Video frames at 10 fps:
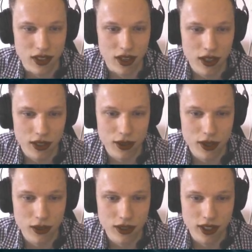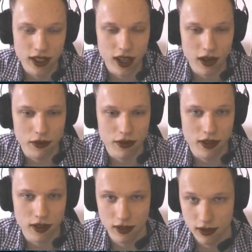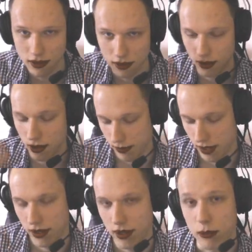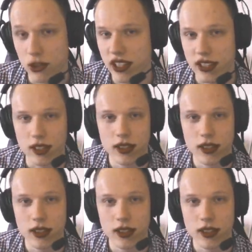Are you goat in real life? Look at me. Sexy.